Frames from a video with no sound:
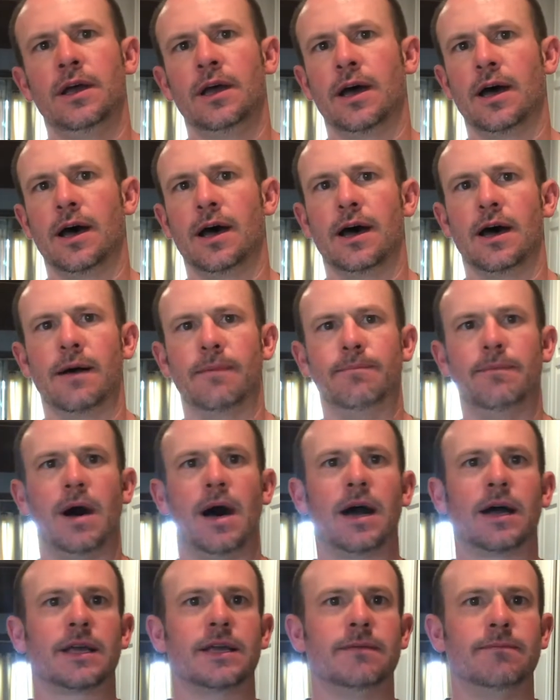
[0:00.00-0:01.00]

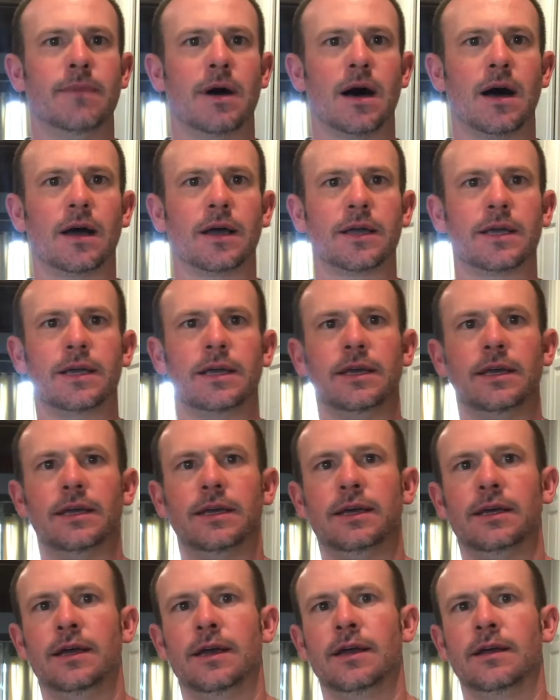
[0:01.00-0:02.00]
Mahi
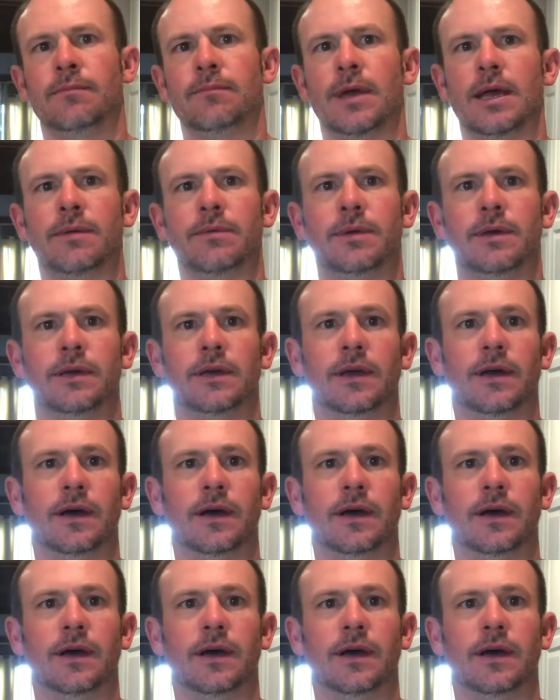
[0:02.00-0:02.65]
Mahi, maybe